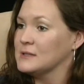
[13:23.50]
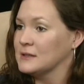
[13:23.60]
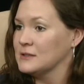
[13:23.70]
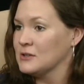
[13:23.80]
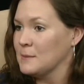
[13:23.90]

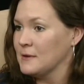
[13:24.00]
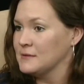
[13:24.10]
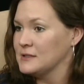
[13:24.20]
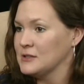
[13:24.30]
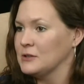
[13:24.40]
at the drop-off
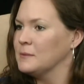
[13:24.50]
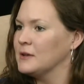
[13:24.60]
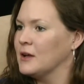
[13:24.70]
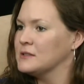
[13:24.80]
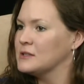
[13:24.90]
center,
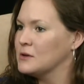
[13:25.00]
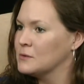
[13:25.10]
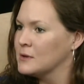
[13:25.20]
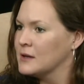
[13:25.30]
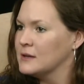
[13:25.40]
but
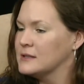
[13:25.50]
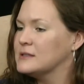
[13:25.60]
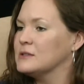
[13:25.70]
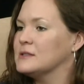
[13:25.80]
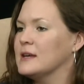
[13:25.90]
also you
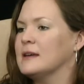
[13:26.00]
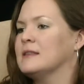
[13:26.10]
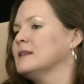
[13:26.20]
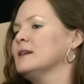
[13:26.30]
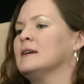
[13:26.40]
still
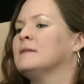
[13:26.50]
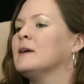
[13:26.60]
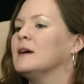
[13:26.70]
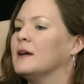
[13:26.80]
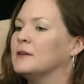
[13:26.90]
take the
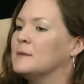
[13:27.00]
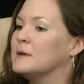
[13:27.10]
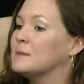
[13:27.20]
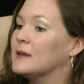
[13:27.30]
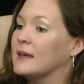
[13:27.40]

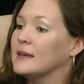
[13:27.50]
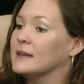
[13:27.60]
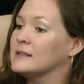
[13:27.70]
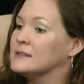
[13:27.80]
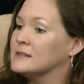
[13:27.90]
aluminum
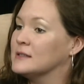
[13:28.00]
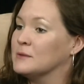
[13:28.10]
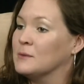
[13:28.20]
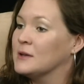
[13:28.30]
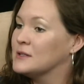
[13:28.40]
cans,
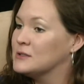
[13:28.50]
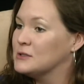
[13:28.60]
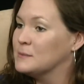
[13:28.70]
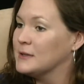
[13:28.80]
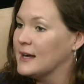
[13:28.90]
the 1 and
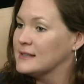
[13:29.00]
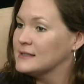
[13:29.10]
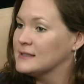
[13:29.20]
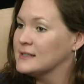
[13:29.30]
2 plastic.